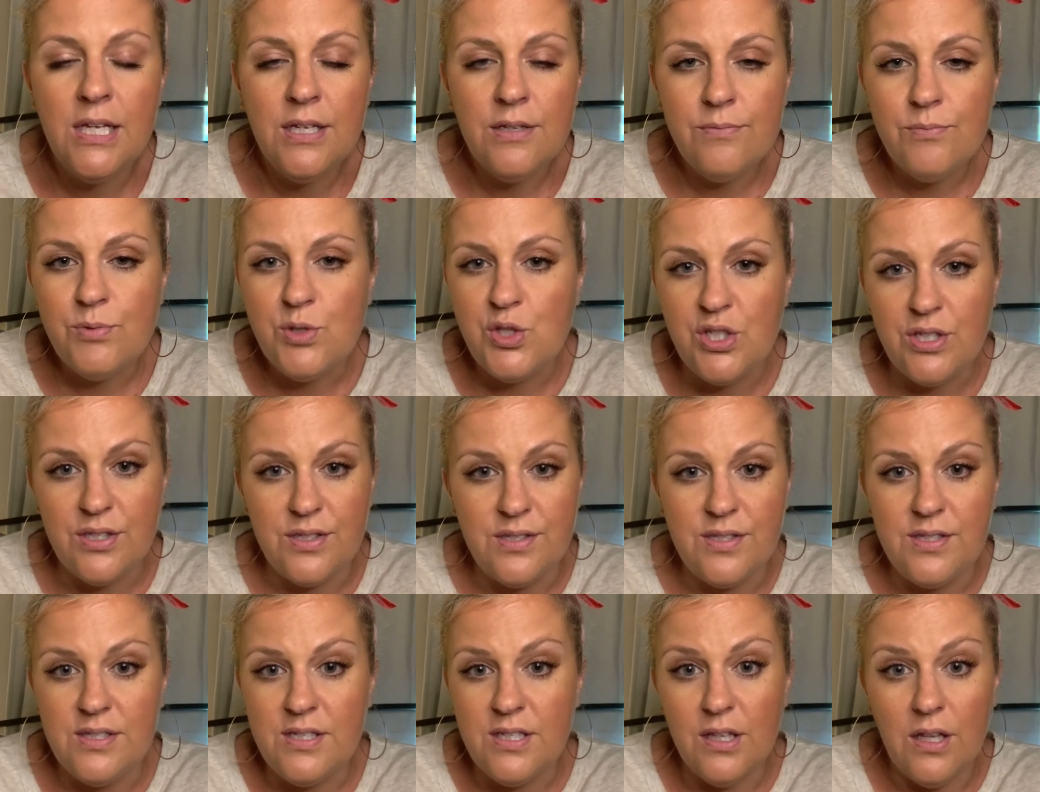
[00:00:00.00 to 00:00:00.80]
She's
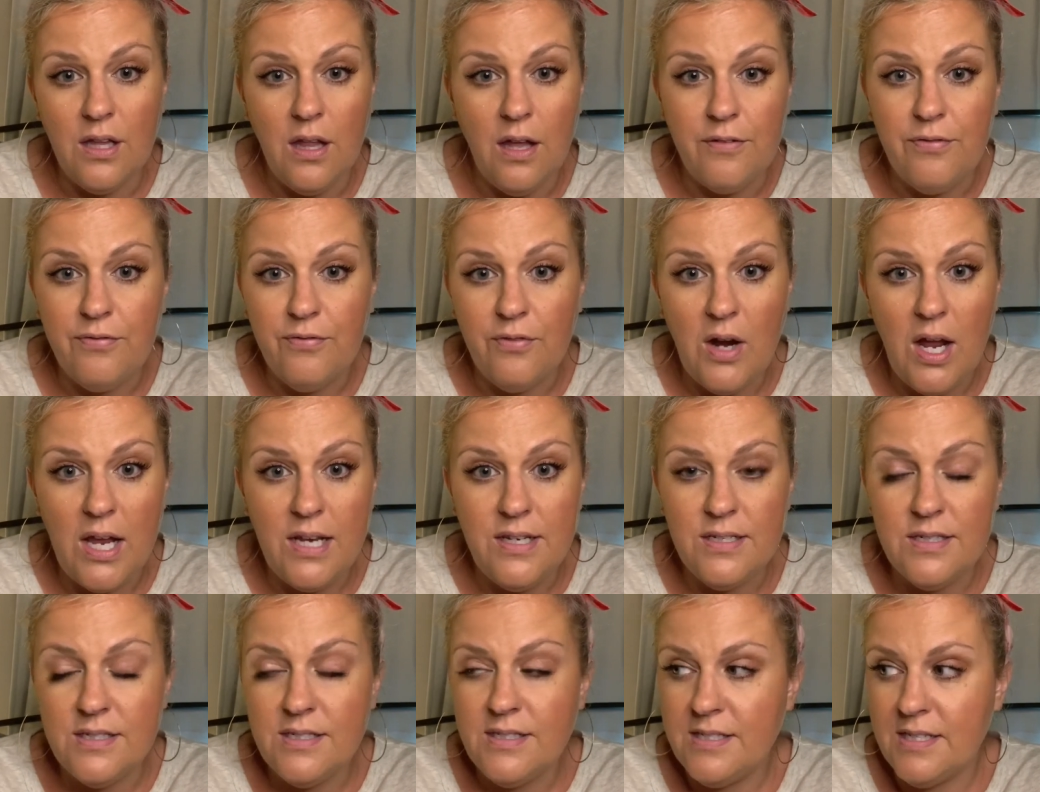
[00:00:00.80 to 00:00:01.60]
still a
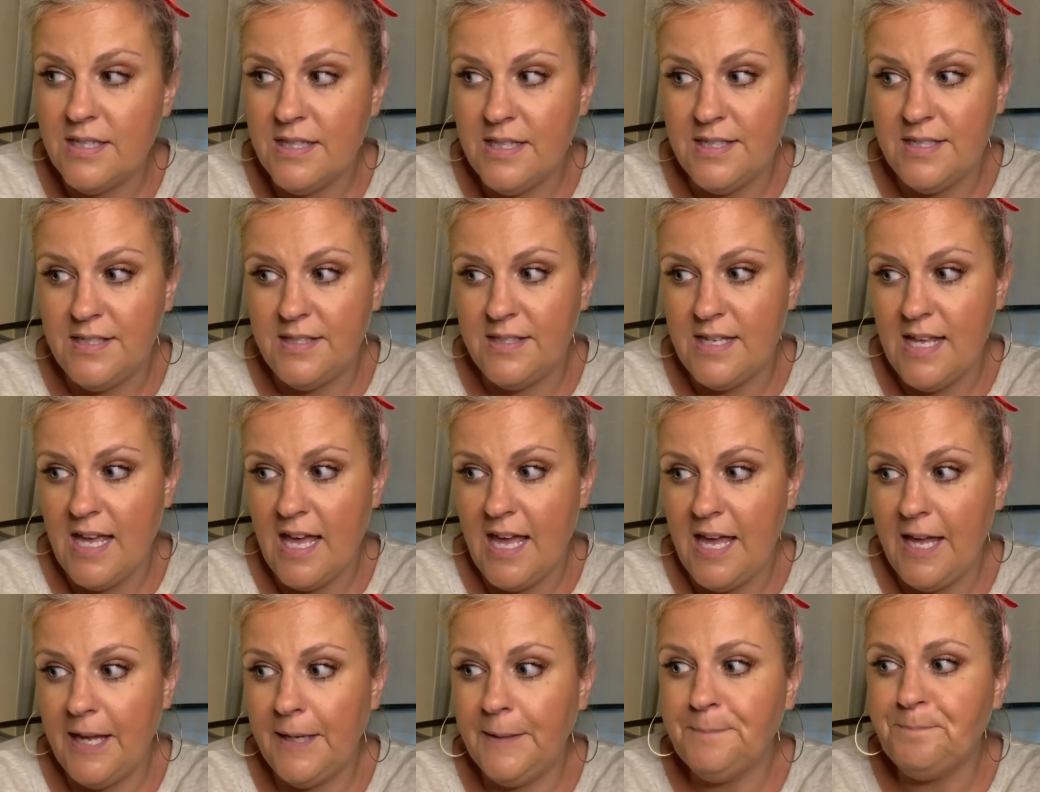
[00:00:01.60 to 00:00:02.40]
friend to this
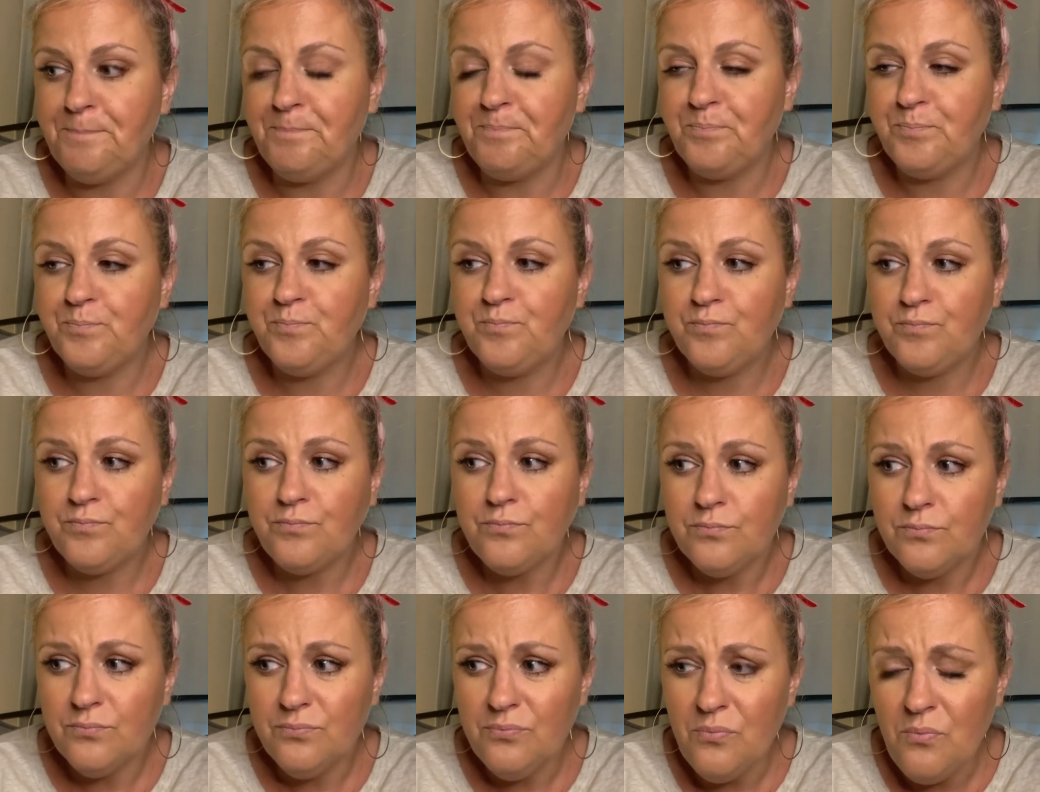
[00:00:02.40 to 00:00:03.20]
day.
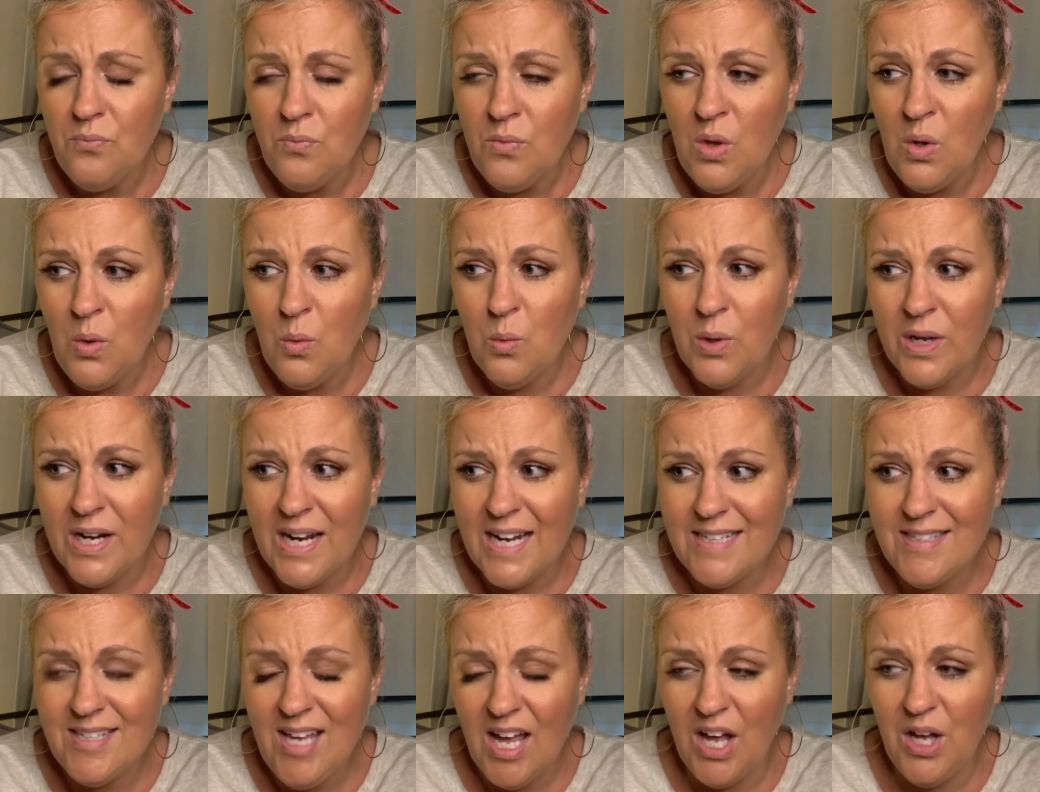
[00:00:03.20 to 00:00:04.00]
When I
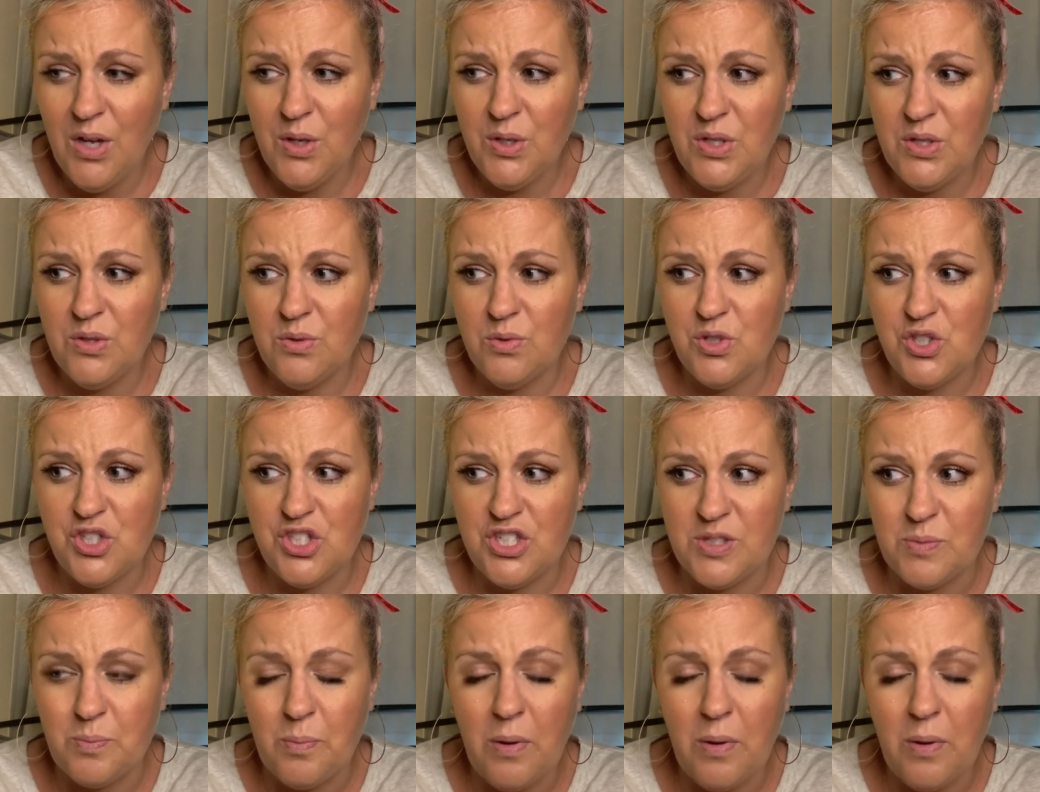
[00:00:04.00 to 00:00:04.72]
tell you, she's